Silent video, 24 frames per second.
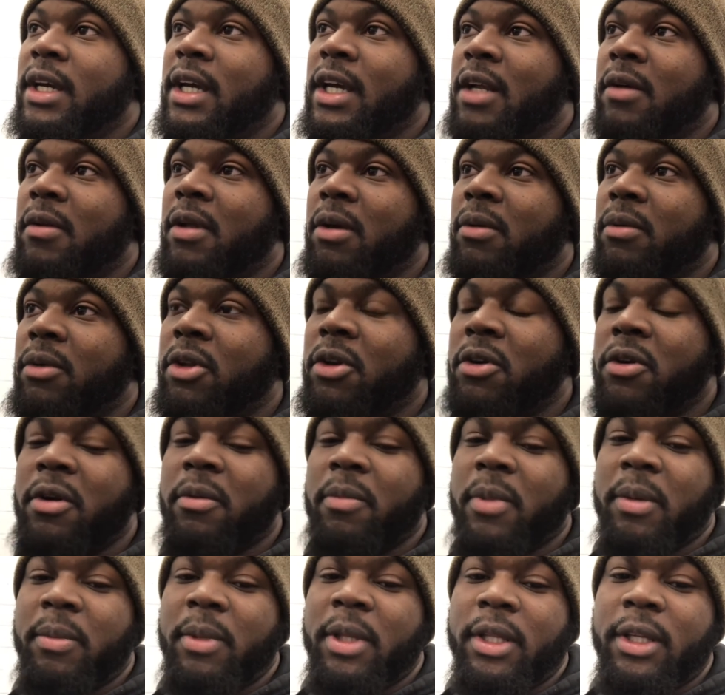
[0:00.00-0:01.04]
And I'm like, well, you know
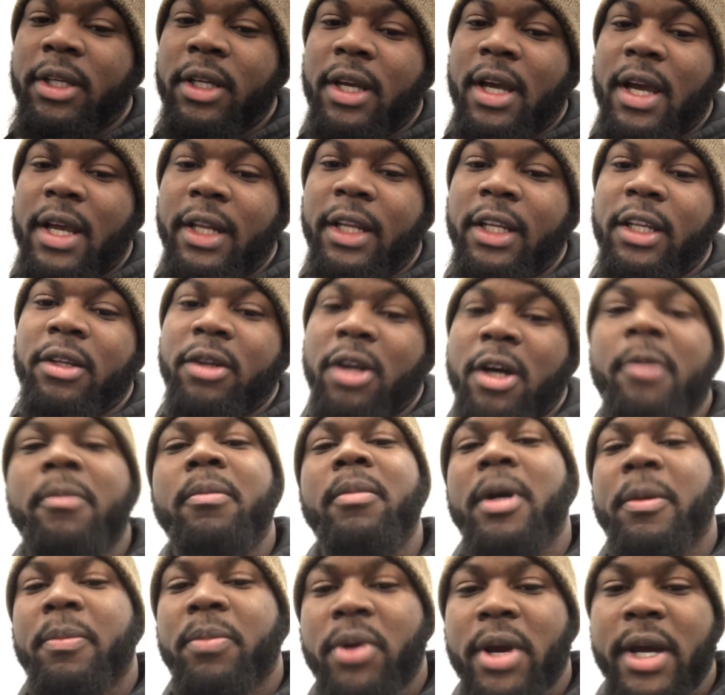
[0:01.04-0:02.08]
what? Maybe look. I need to up
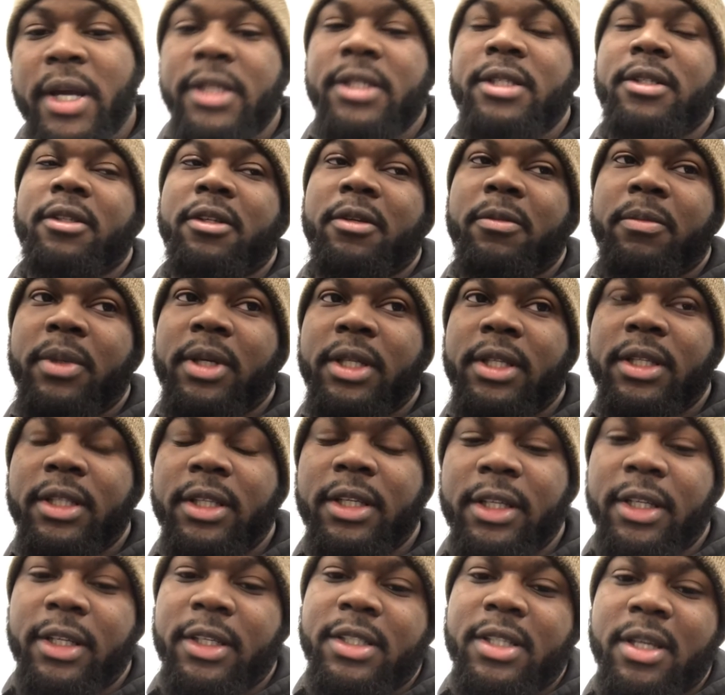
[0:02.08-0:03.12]
my price a little bit to
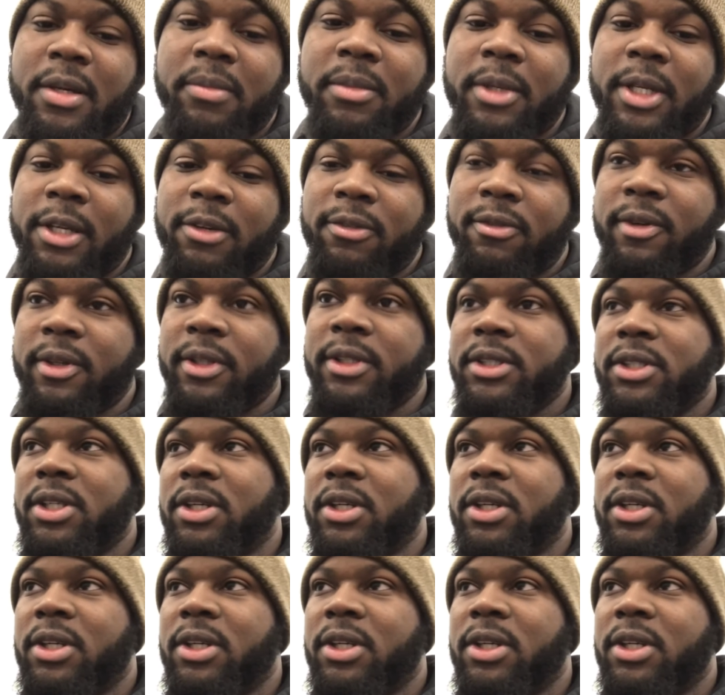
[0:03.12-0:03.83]
look at something different.